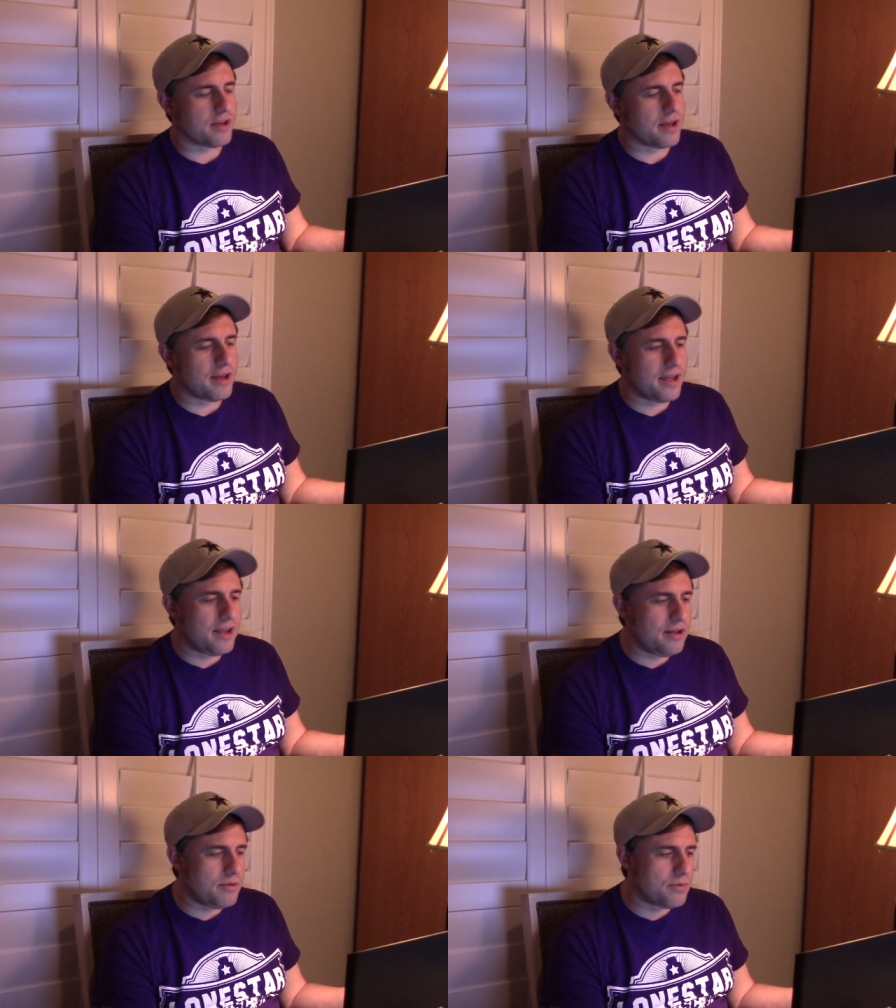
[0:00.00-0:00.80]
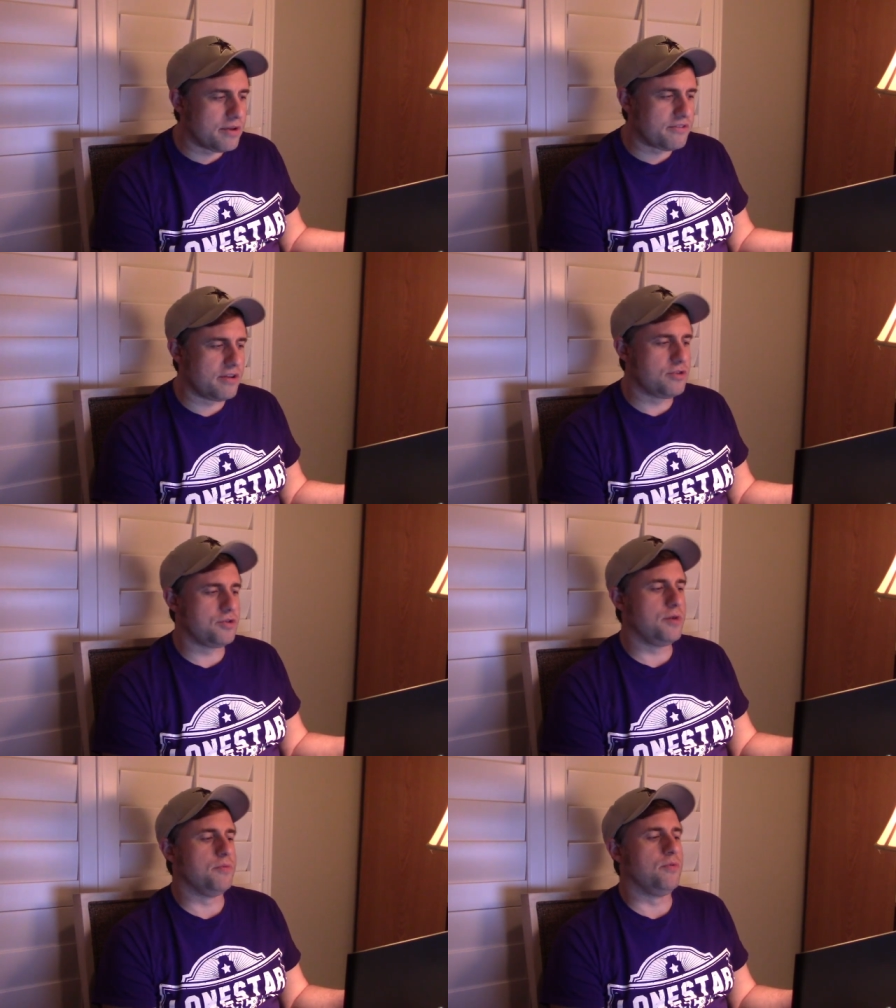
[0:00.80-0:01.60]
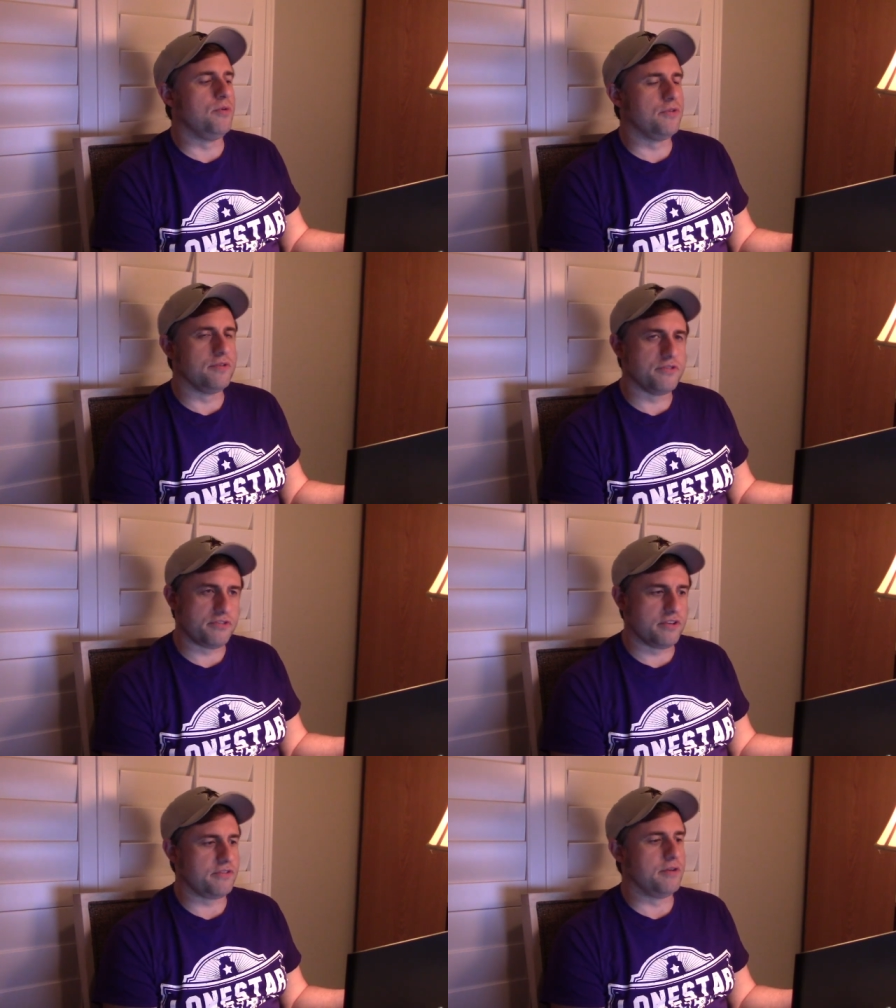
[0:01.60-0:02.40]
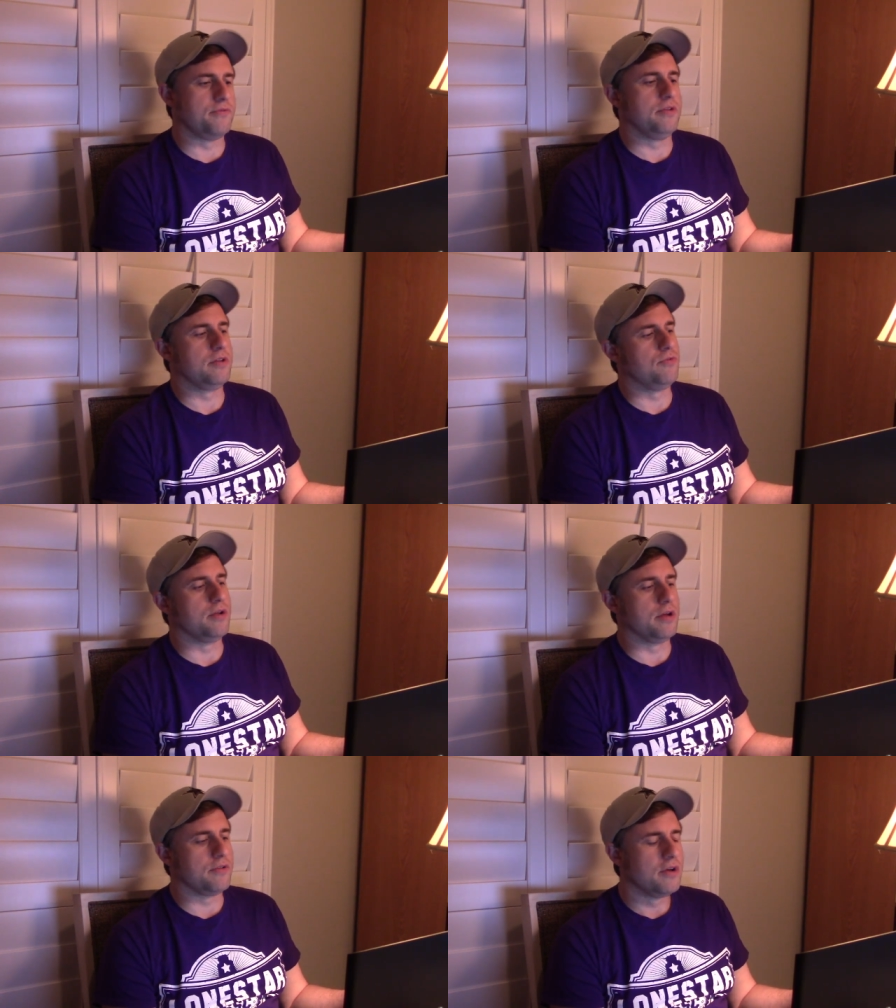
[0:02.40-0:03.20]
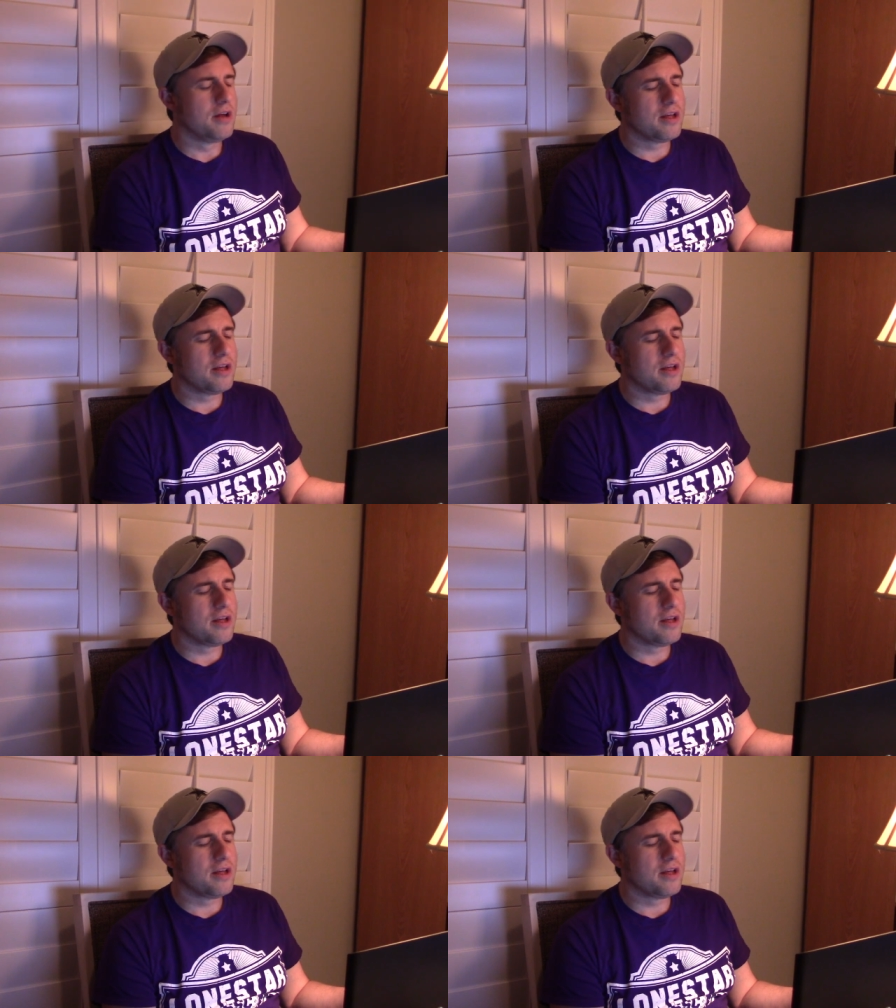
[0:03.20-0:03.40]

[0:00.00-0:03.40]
Like, I hate when I send a trade proposal and it just sits there for like 3 days.